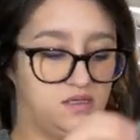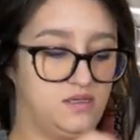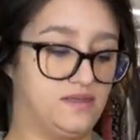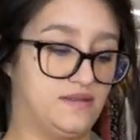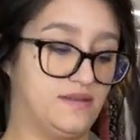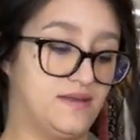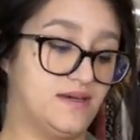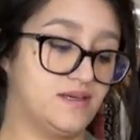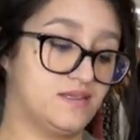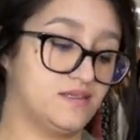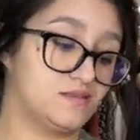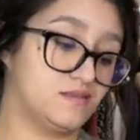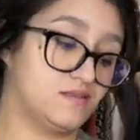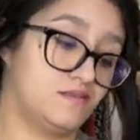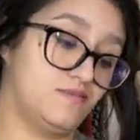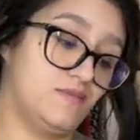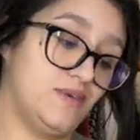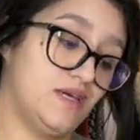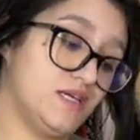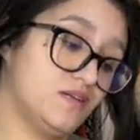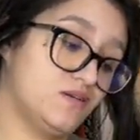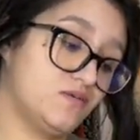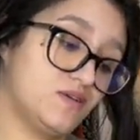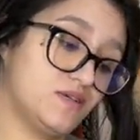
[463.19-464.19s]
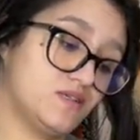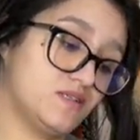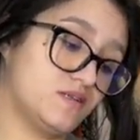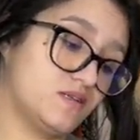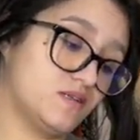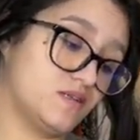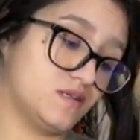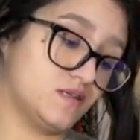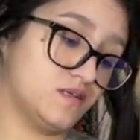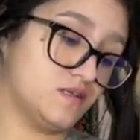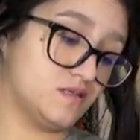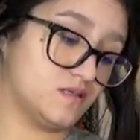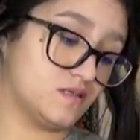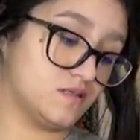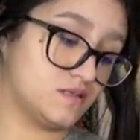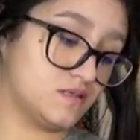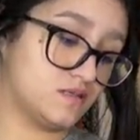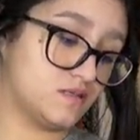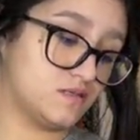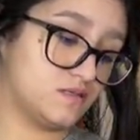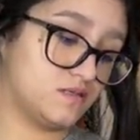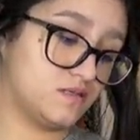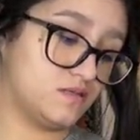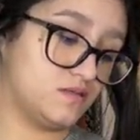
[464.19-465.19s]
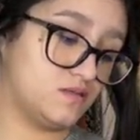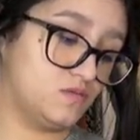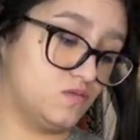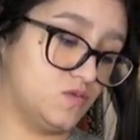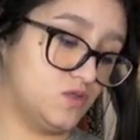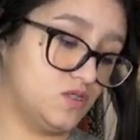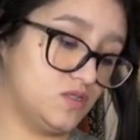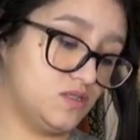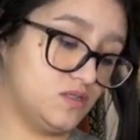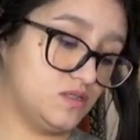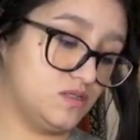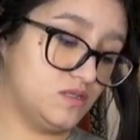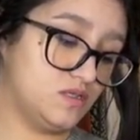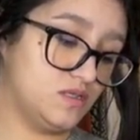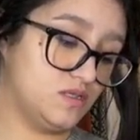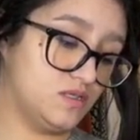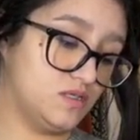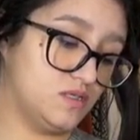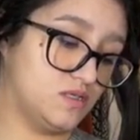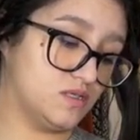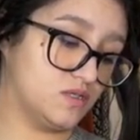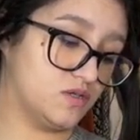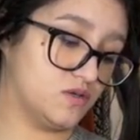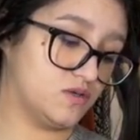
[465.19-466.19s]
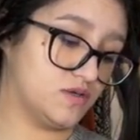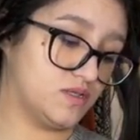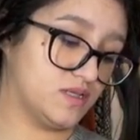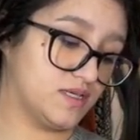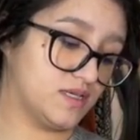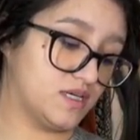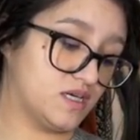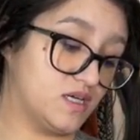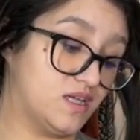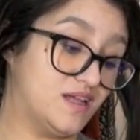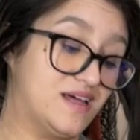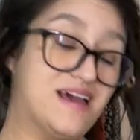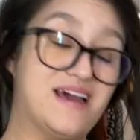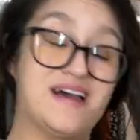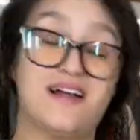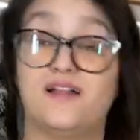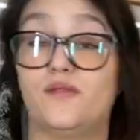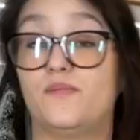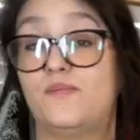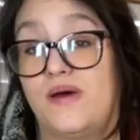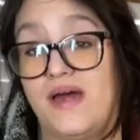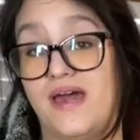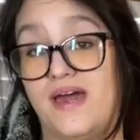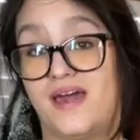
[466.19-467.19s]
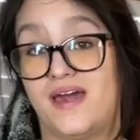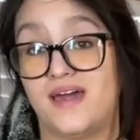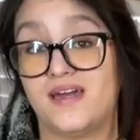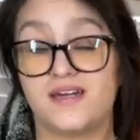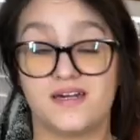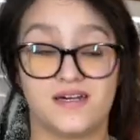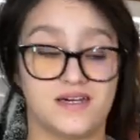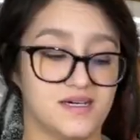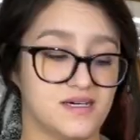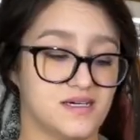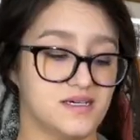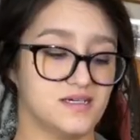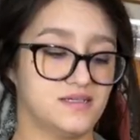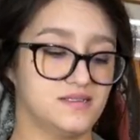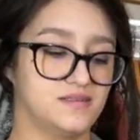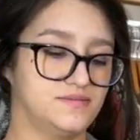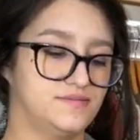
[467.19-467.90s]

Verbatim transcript: That is the main reason I got it, a wool acrylic alpaca.